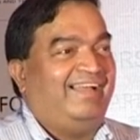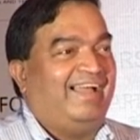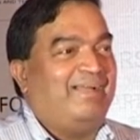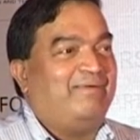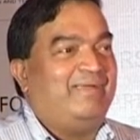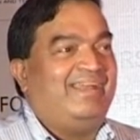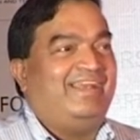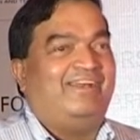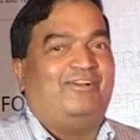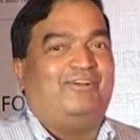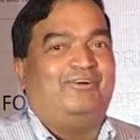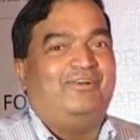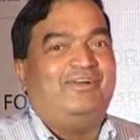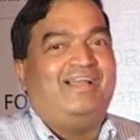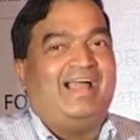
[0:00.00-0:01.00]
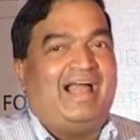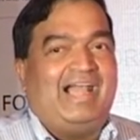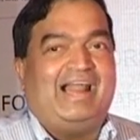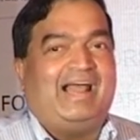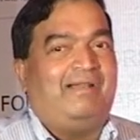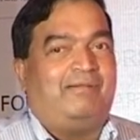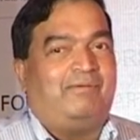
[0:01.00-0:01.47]
I mean, and
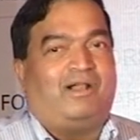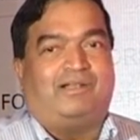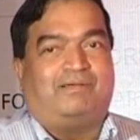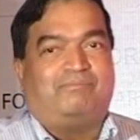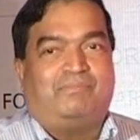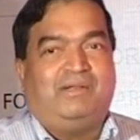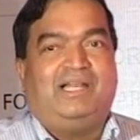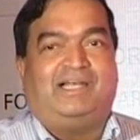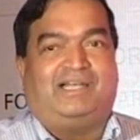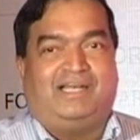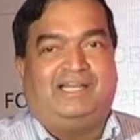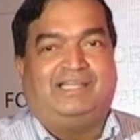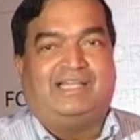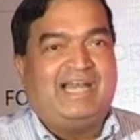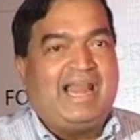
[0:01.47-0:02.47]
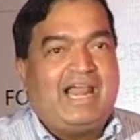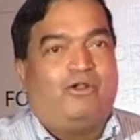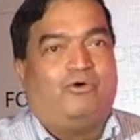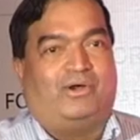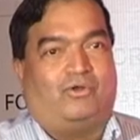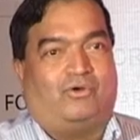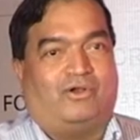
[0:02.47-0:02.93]
I'm not belittling the
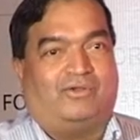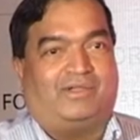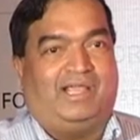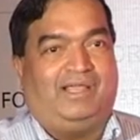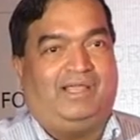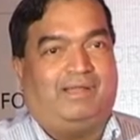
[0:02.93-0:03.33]
nano at all, okay?